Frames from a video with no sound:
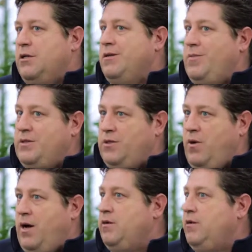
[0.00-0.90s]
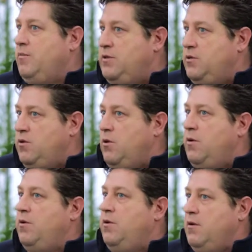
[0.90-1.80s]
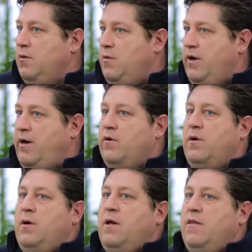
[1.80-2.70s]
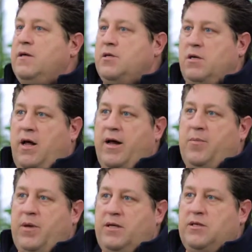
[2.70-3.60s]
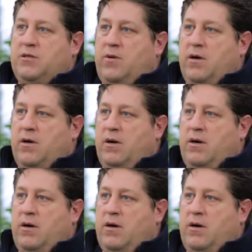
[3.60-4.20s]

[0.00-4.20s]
a little bit too hot, a little bit too cold, whatever. There's a lot of places where